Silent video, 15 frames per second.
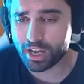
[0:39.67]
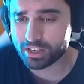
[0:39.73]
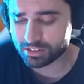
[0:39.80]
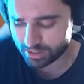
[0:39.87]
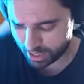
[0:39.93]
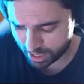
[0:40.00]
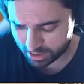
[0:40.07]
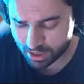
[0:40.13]
guys
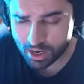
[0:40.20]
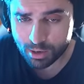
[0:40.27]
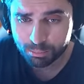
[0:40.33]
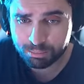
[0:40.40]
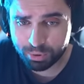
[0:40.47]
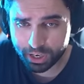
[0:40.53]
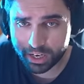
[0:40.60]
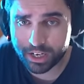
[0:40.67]
at
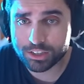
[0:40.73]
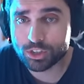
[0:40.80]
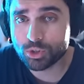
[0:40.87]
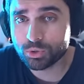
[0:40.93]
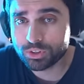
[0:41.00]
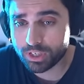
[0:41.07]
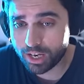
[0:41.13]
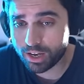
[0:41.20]
but
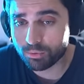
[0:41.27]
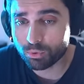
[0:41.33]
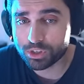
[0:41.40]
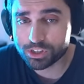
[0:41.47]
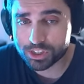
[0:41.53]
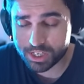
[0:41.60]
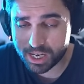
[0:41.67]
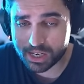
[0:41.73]
today we're
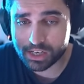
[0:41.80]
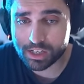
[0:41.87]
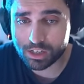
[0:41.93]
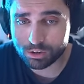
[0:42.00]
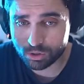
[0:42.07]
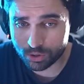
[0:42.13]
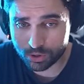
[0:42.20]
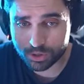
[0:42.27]
taking a
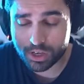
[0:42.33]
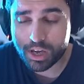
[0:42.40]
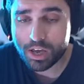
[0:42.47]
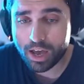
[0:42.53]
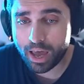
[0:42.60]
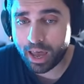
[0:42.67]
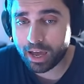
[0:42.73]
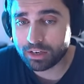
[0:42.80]
look
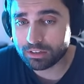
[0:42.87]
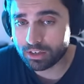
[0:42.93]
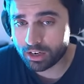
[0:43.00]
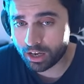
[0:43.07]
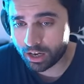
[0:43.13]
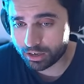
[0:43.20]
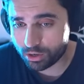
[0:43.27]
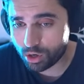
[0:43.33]
at
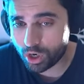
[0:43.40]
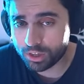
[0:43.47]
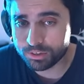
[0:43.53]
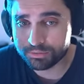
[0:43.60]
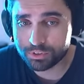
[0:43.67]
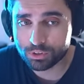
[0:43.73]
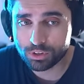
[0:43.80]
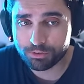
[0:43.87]
a call
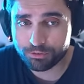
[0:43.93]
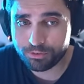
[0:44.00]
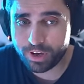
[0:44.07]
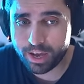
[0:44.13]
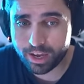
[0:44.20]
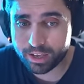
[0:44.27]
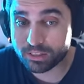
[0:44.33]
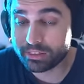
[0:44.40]
of duty
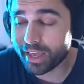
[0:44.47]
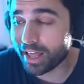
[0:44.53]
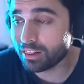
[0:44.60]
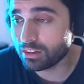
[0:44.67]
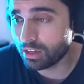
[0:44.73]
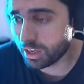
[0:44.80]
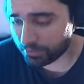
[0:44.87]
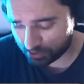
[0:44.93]
fan that
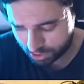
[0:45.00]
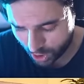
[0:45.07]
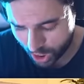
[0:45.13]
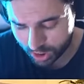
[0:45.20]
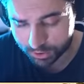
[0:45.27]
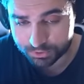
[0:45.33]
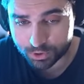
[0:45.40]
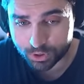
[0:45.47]
loves
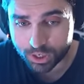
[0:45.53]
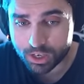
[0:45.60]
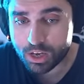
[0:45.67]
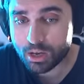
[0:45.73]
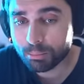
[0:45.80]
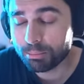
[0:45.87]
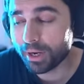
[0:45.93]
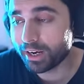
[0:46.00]
call of duty
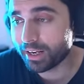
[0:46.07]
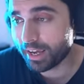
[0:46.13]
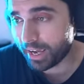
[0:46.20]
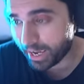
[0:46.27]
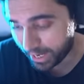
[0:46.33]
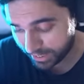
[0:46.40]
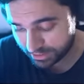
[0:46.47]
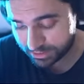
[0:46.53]
but
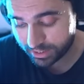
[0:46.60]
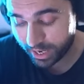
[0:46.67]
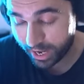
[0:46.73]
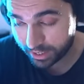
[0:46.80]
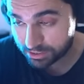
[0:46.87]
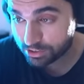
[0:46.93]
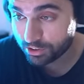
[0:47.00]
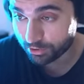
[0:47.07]
hates
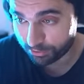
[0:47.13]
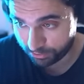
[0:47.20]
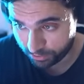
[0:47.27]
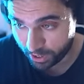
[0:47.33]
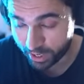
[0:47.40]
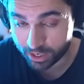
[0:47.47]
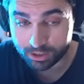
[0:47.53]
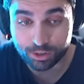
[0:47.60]

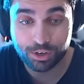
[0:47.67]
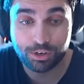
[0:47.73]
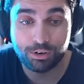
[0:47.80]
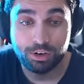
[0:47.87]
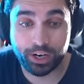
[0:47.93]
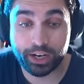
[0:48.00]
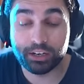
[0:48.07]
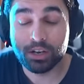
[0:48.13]
XDefiant all
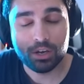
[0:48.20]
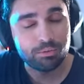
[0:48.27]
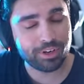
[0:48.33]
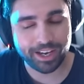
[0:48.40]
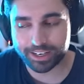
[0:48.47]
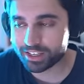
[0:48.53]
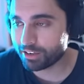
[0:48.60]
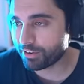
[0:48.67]
right we
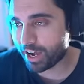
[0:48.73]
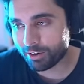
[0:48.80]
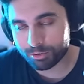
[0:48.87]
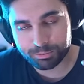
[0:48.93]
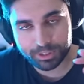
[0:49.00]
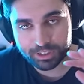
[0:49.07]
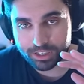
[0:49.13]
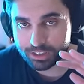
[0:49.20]
gotta give
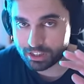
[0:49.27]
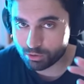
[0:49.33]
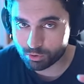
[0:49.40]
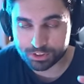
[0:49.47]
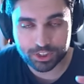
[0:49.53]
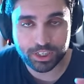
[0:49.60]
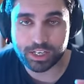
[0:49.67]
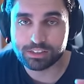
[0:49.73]
everybody an equal
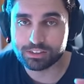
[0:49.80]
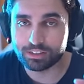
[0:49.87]
chance